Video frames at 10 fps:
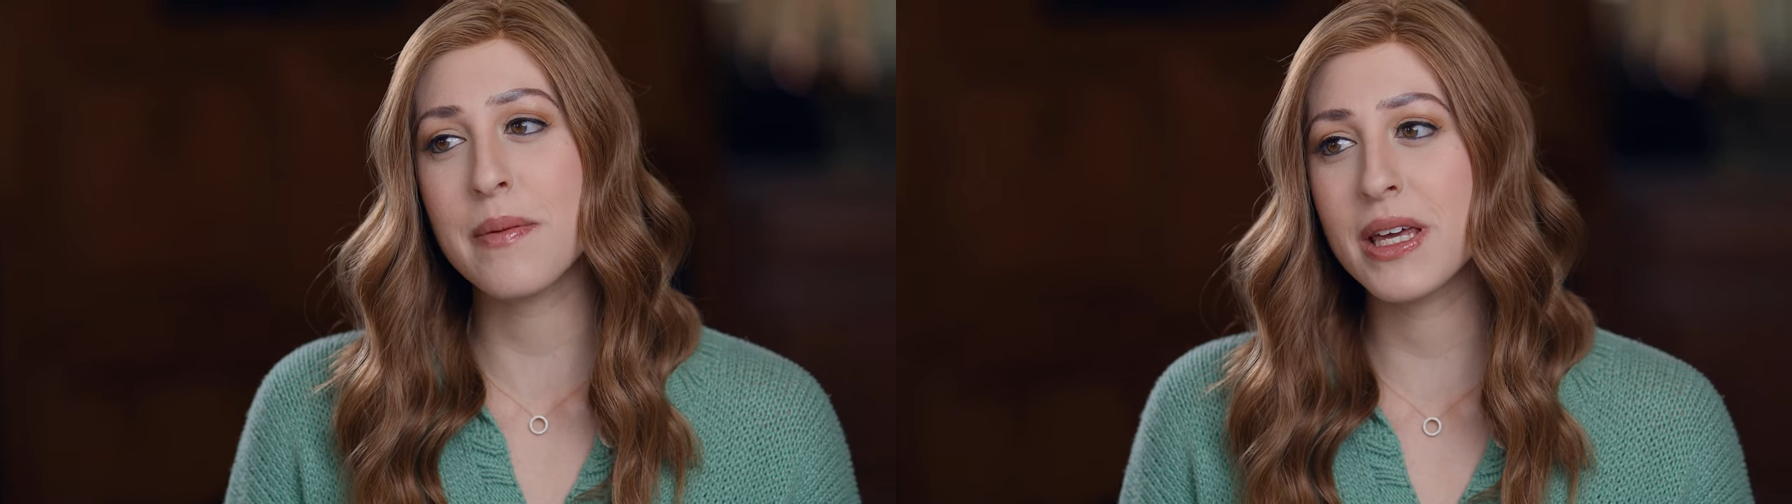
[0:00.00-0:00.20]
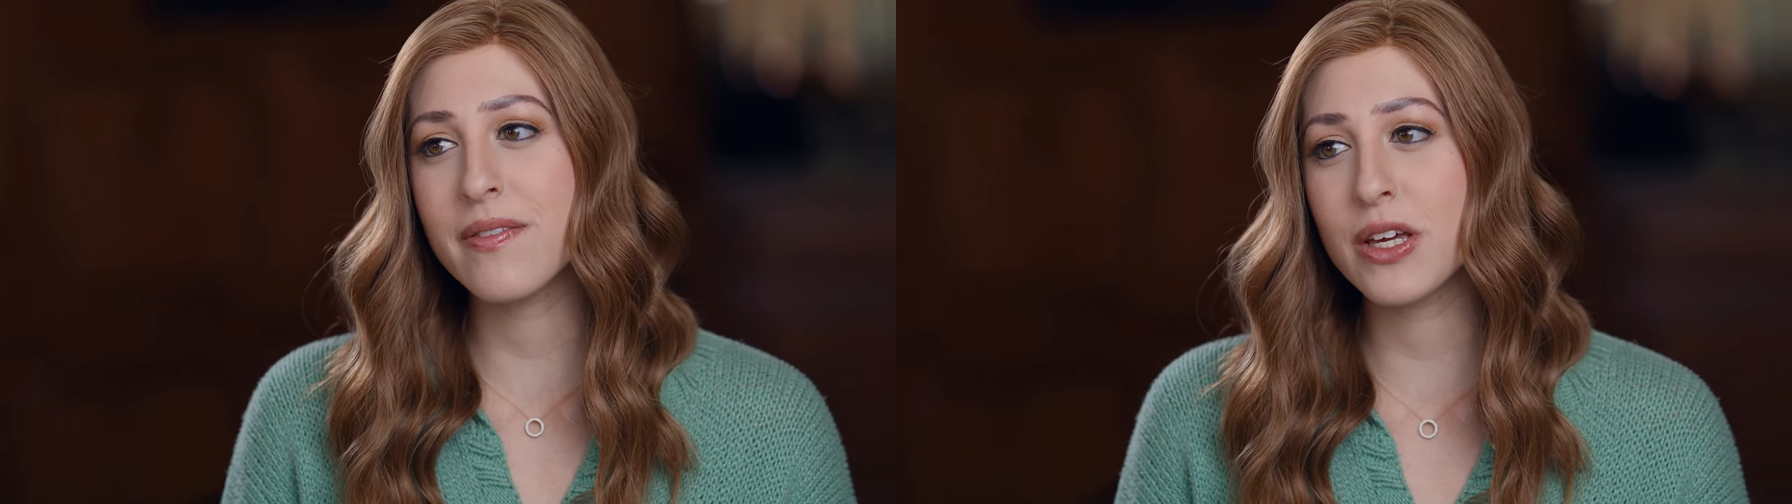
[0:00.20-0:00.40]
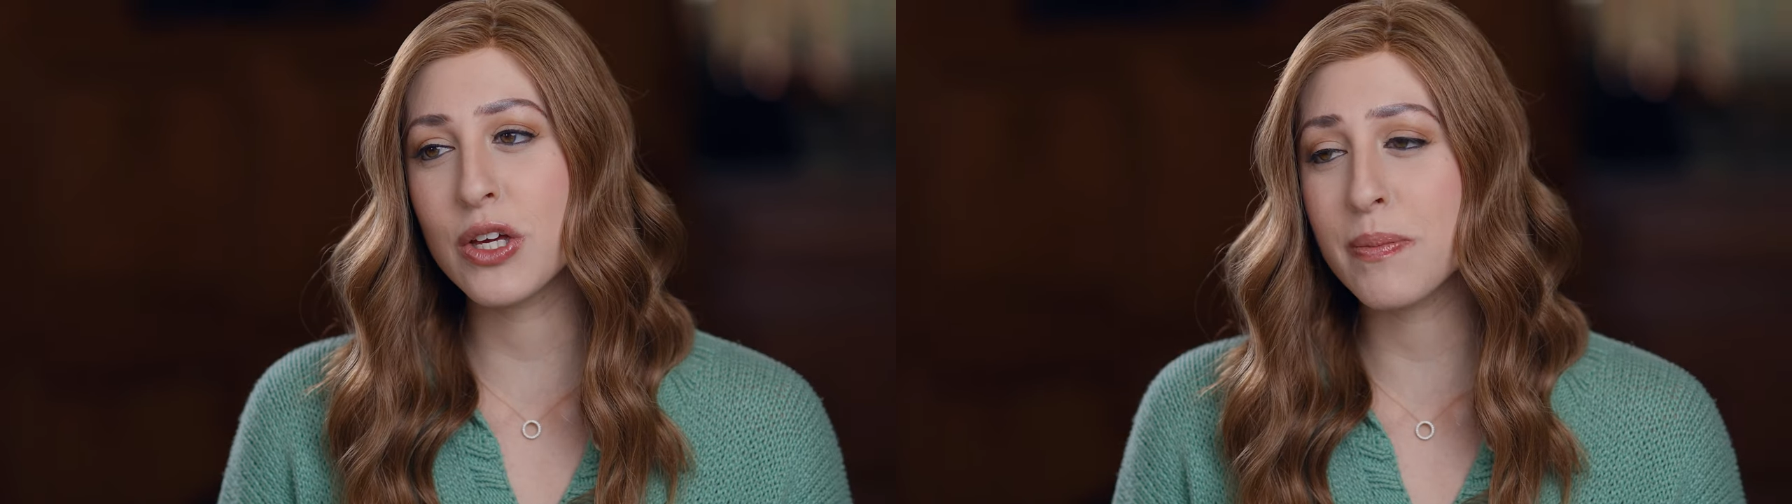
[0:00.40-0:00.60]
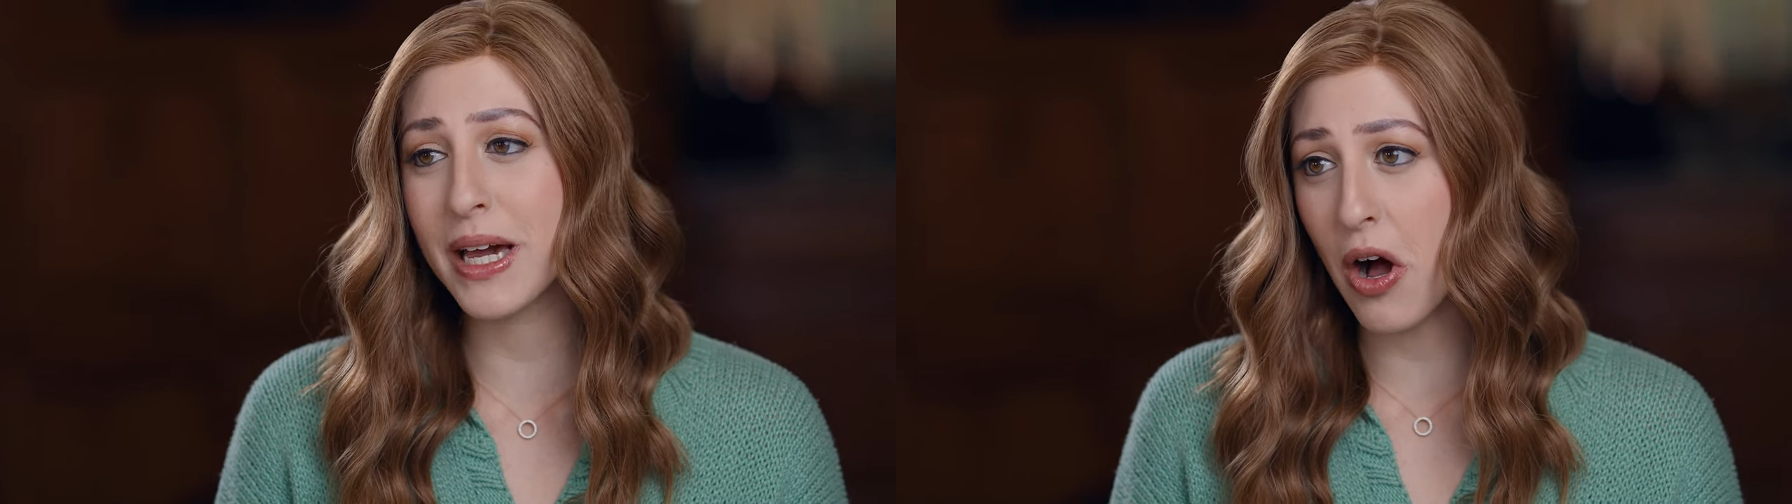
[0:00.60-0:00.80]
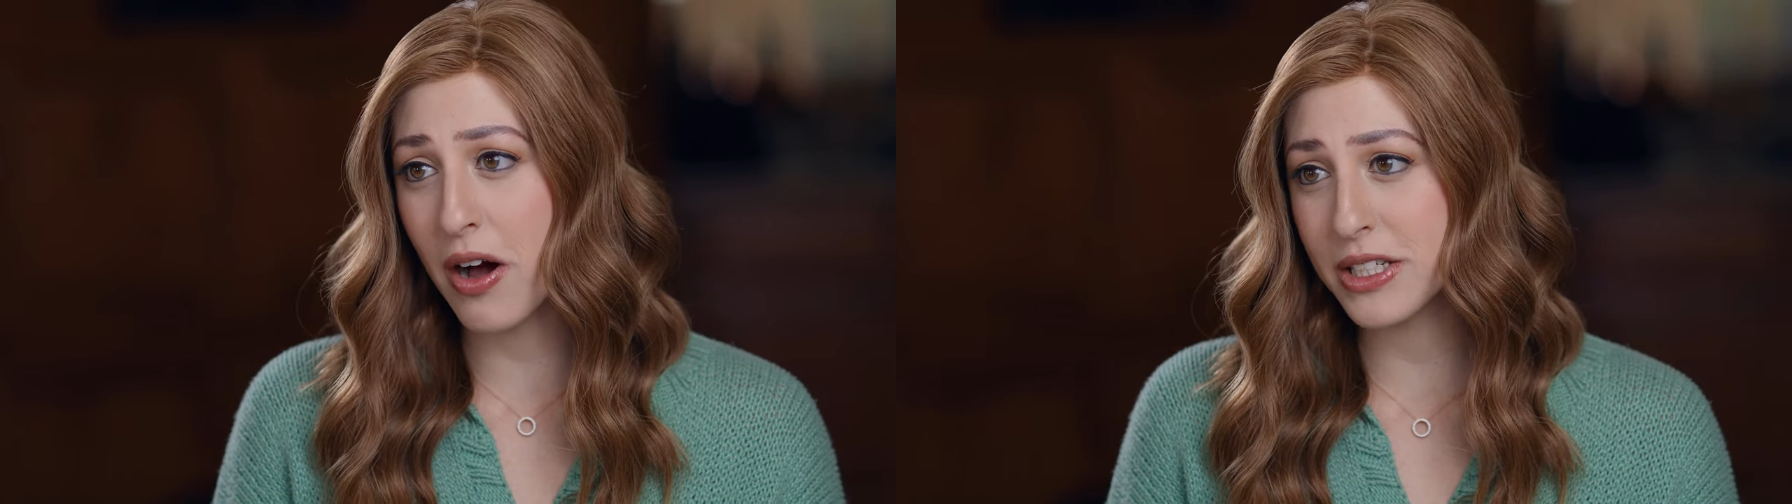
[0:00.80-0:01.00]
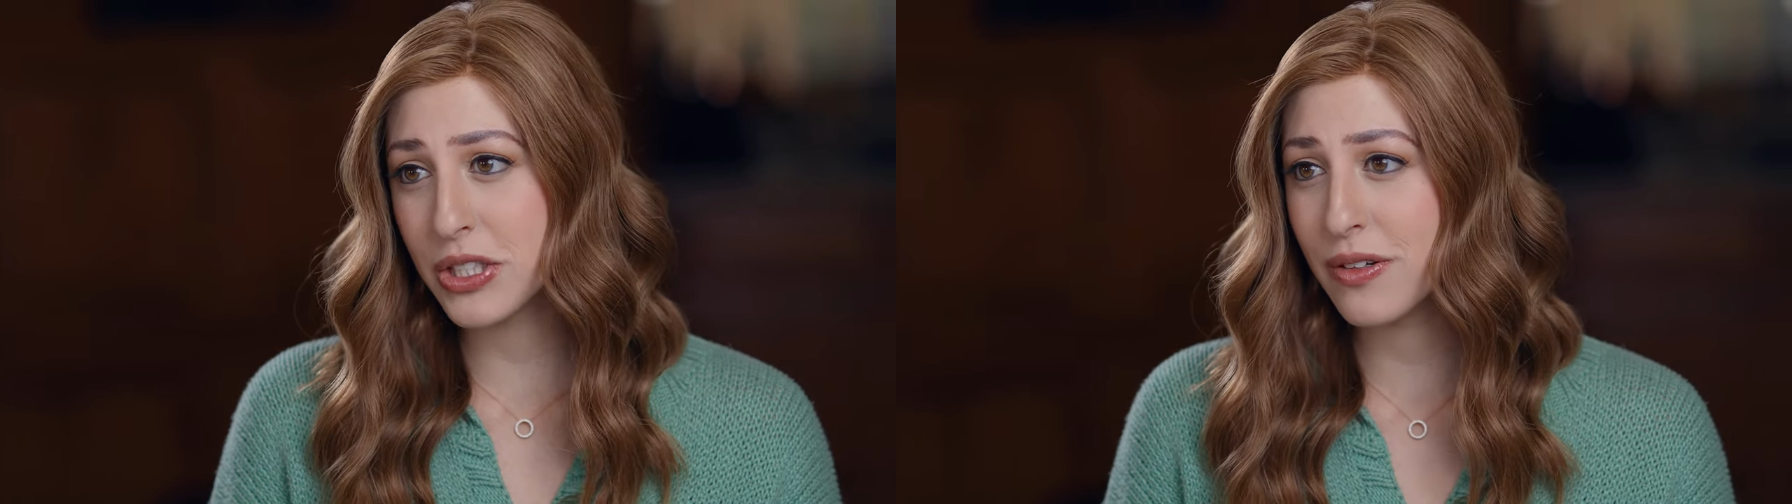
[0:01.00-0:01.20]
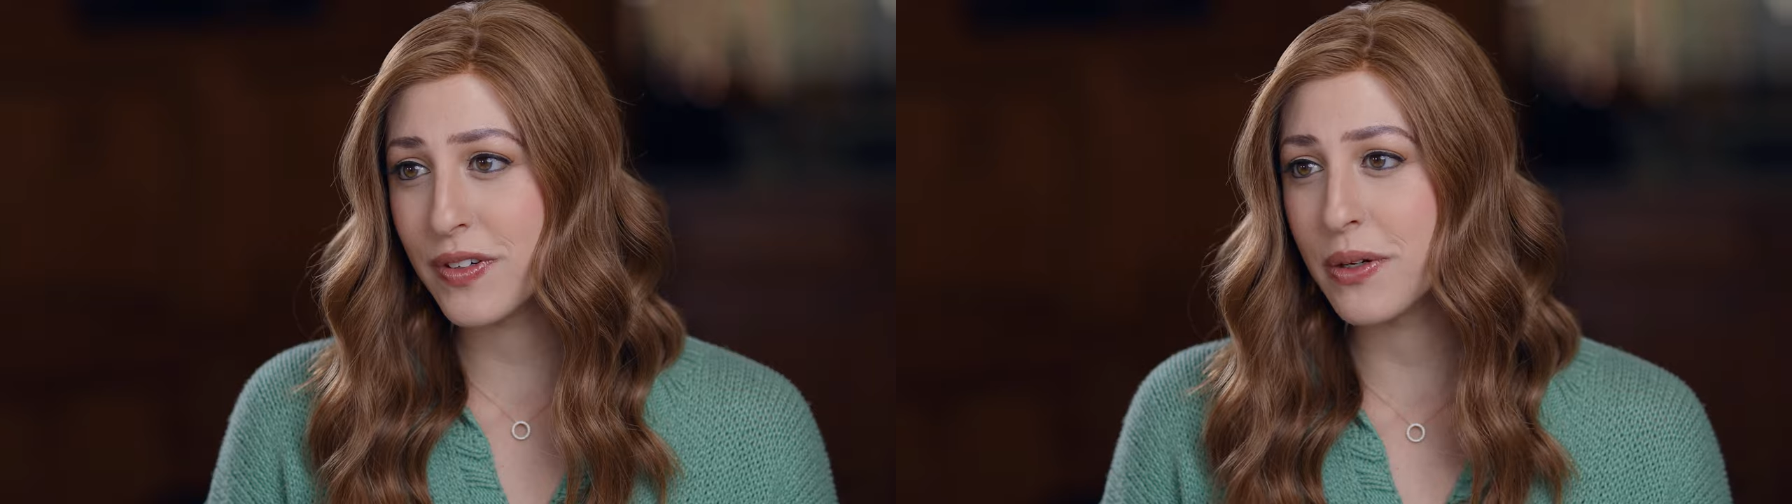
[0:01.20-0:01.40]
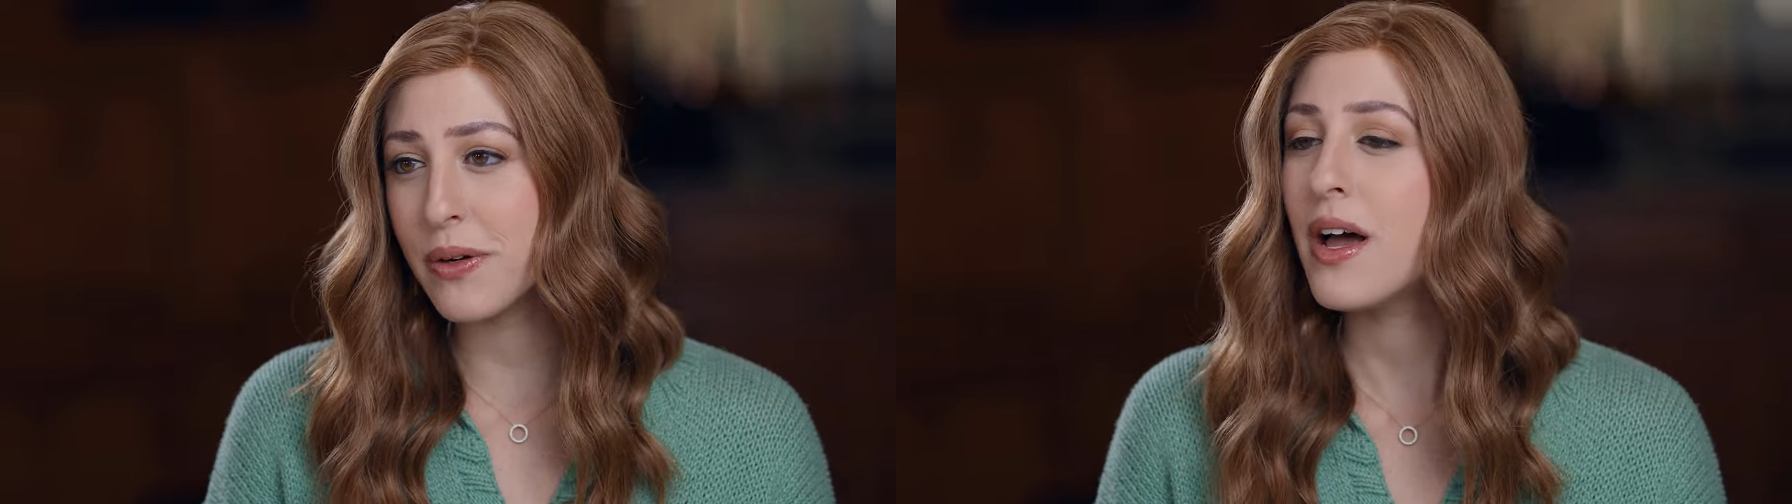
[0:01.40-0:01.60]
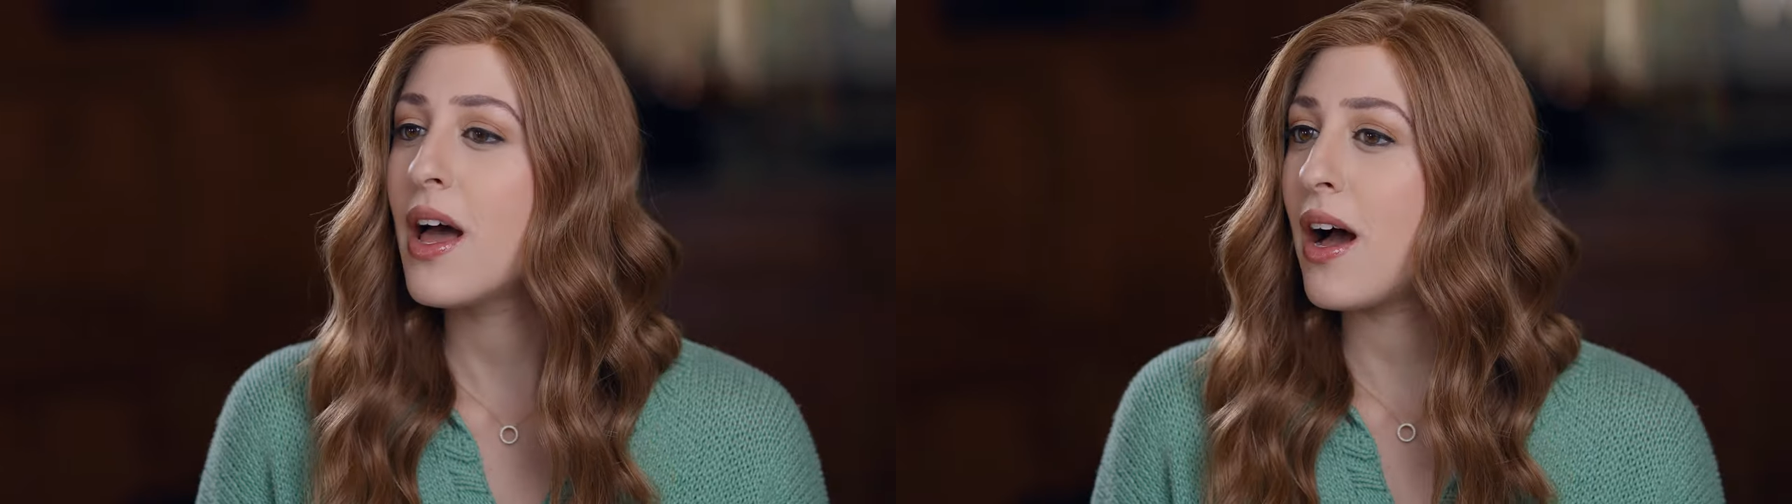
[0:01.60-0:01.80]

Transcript: I'm giving you my honest review